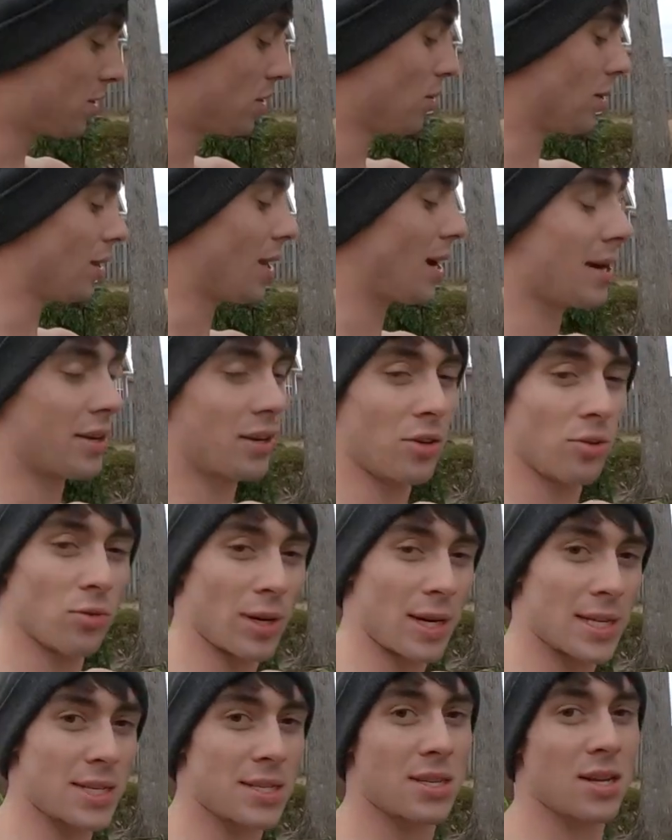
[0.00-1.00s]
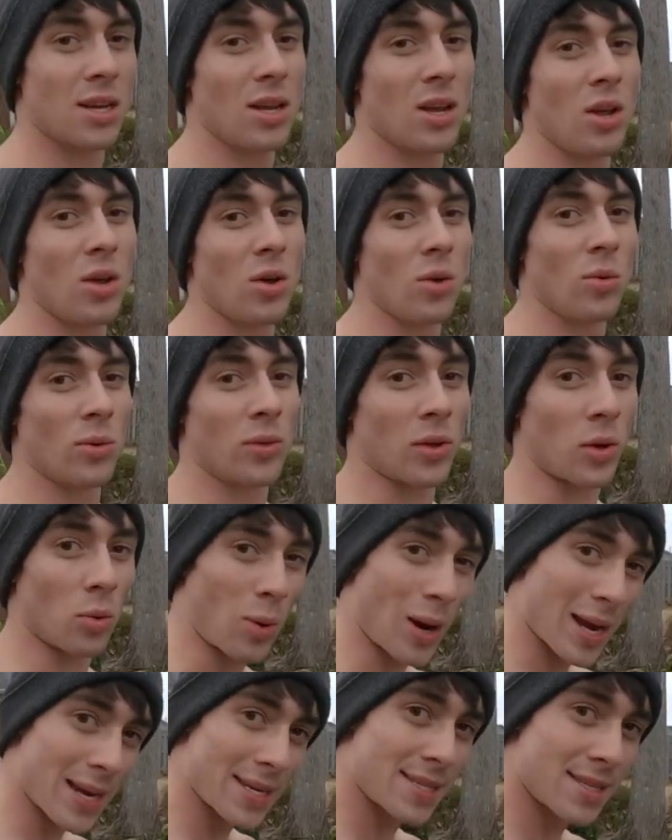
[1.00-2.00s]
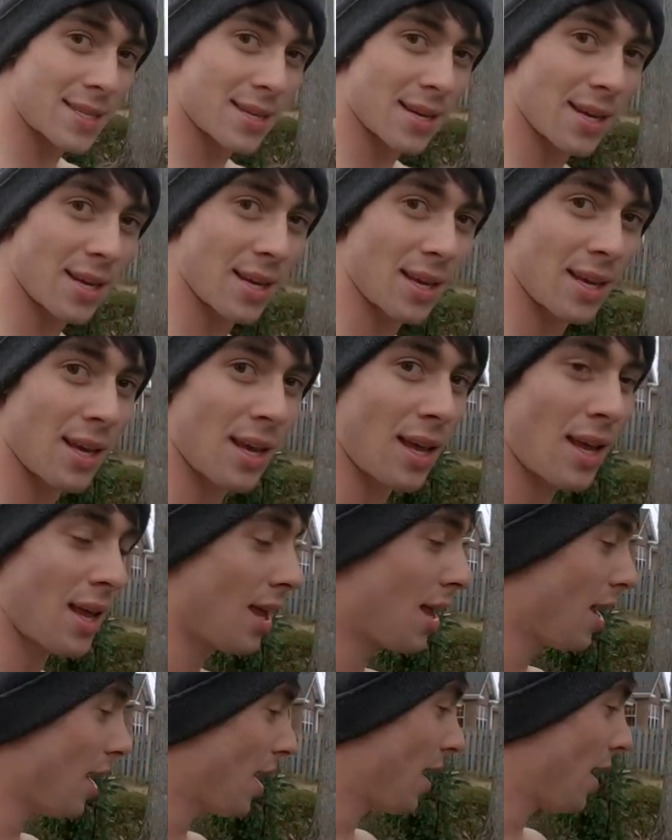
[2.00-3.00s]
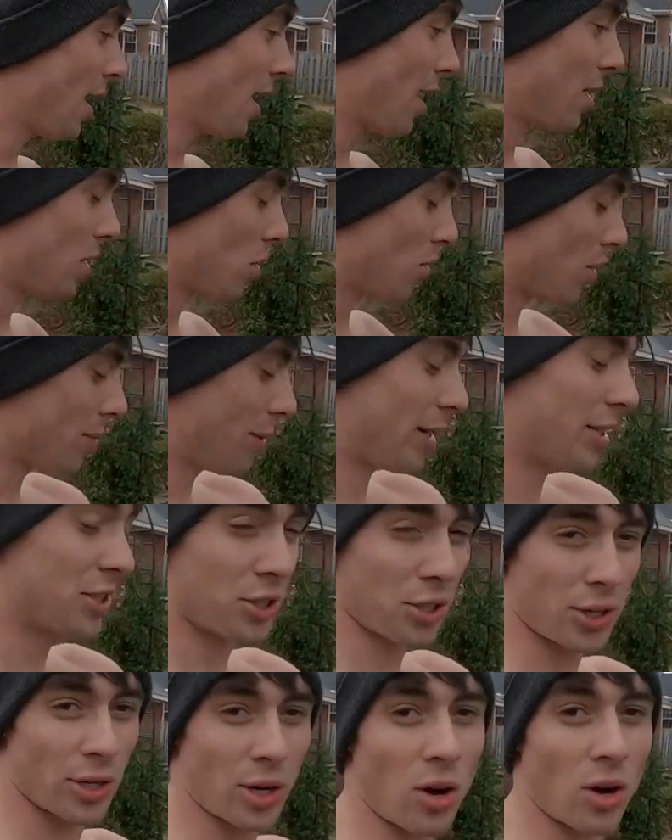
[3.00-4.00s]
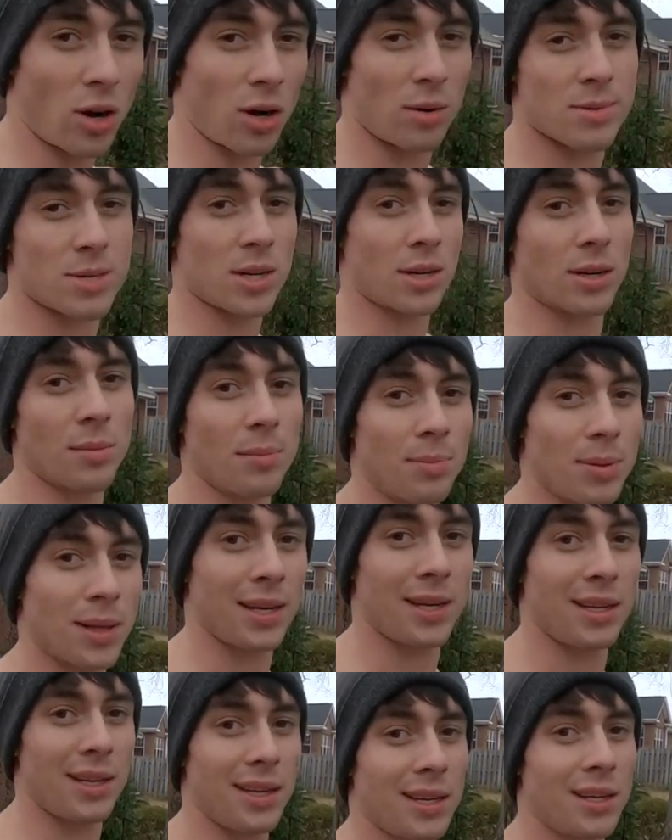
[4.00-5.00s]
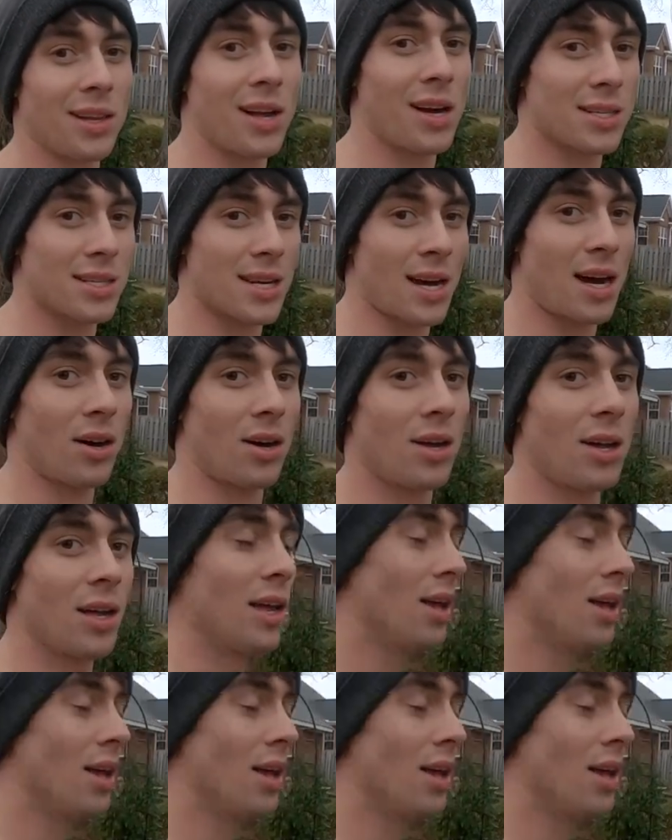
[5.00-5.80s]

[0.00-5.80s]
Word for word: to align your wrist with your waist. And you wanna make sure your arms are completely locked out.